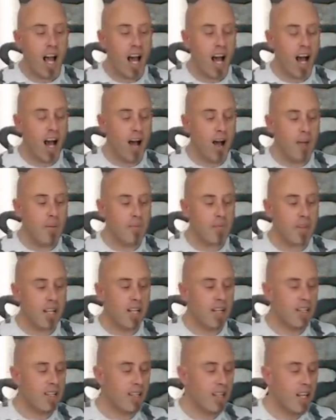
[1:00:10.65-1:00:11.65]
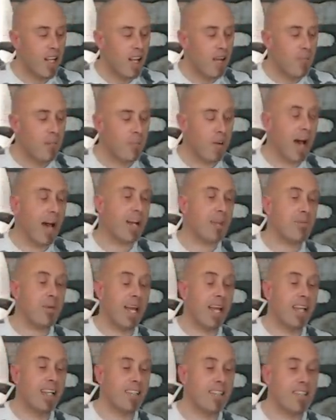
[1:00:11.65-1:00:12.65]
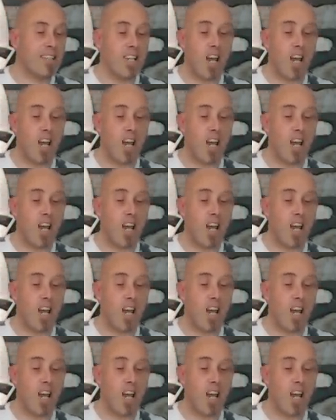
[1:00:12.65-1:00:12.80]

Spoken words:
Bad maidens.